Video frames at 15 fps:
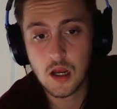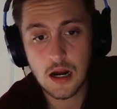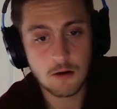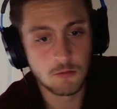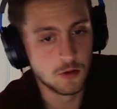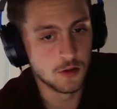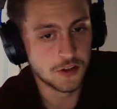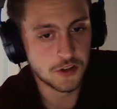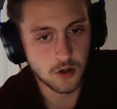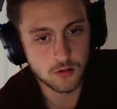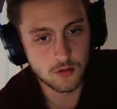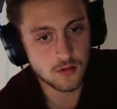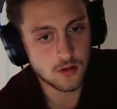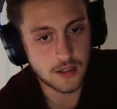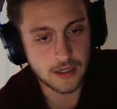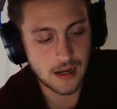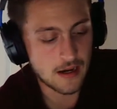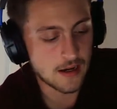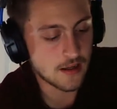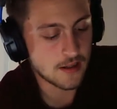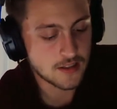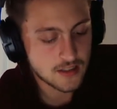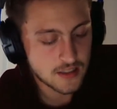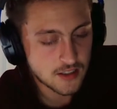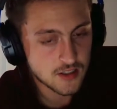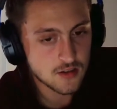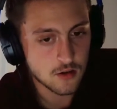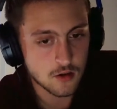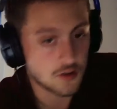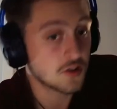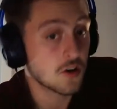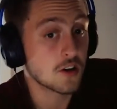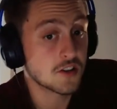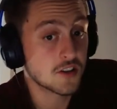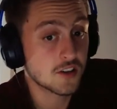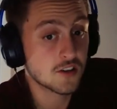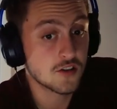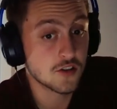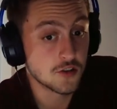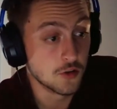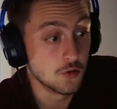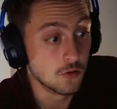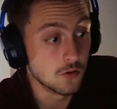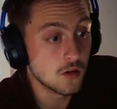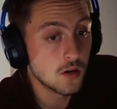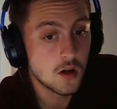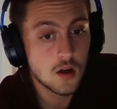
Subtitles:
I really don't. 6-2.